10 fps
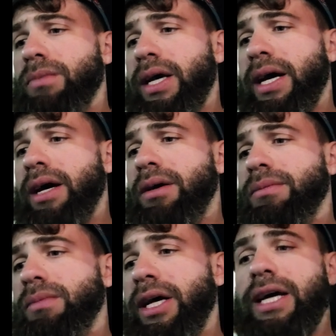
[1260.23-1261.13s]
Yeah.
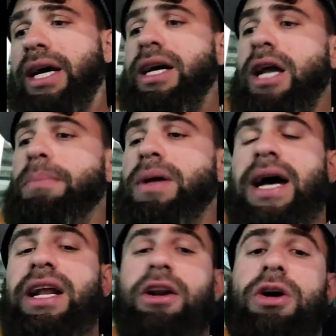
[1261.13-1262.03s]
Like I
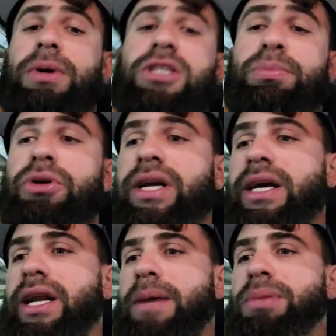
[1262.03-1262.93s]
didn't know what to
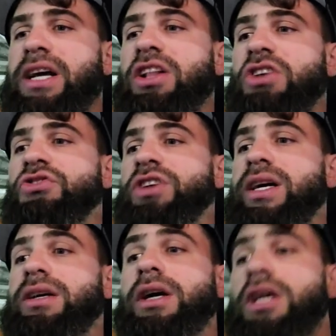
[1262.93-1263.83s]
bring and I played like
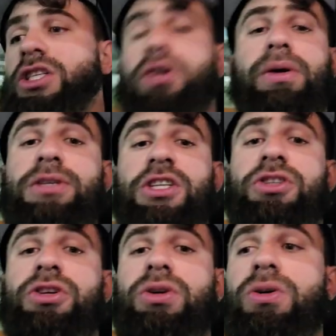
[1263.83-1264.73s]
shit. So it
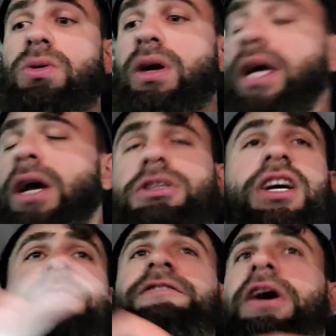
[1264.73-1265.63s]
was
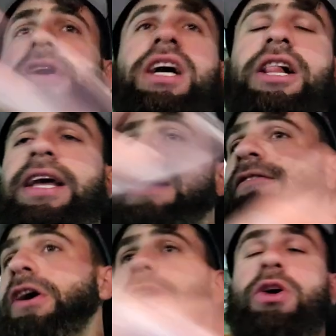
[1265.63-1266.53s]
a very clean,
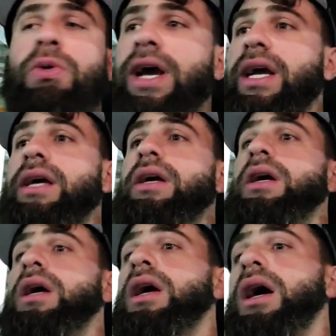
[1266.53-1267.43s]
very quick
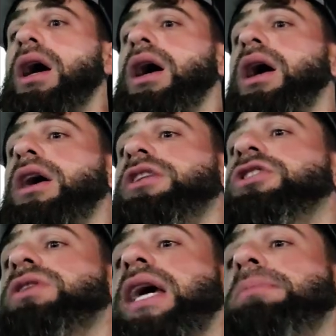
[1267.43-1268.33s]

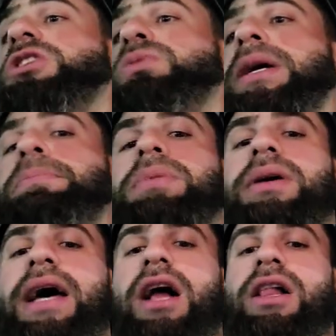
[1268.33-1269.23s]
2-game sweep.
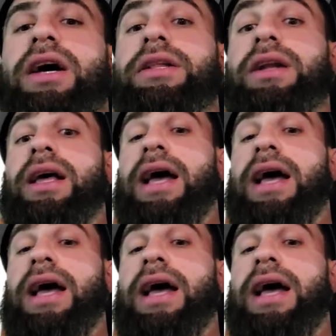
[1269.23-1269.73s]
LL.